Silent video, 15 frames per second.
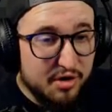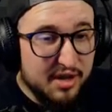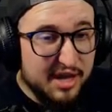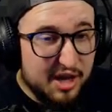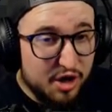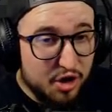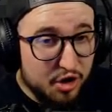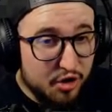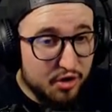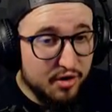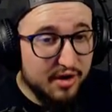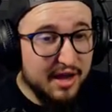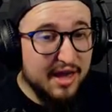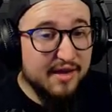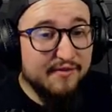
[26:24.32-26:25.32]
hear
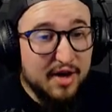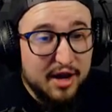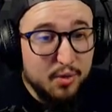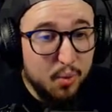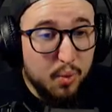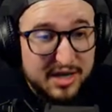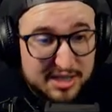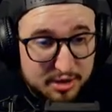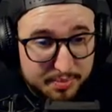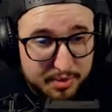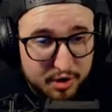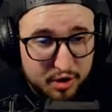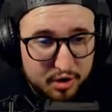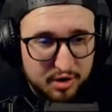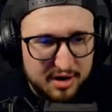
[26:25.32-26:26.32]
if I whisper.
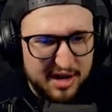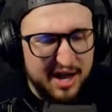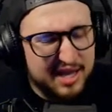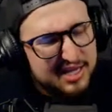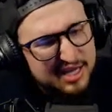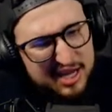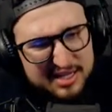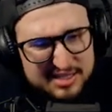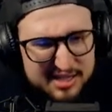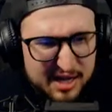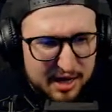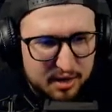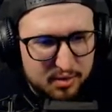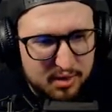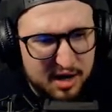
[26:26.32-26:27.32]
It cuts
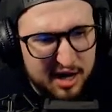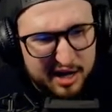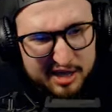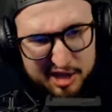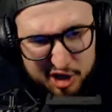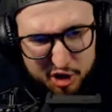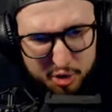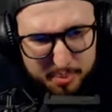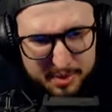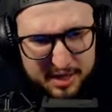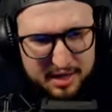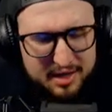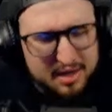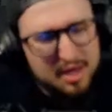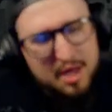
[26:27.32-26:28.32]
out a little
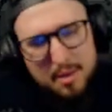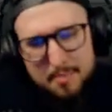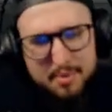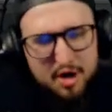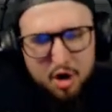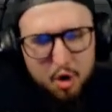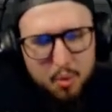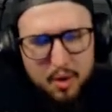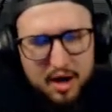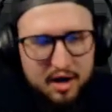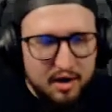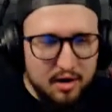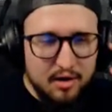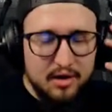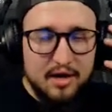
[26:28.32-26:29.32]
bit, but oh
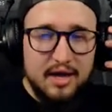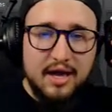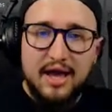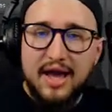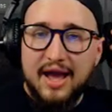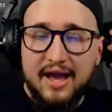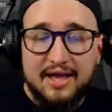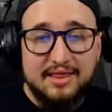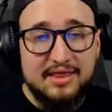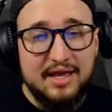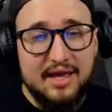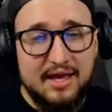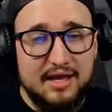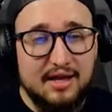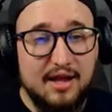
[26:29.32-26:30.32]
well. And
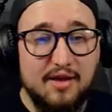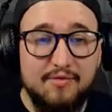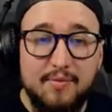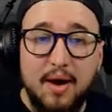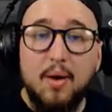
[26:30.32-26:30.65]
then if my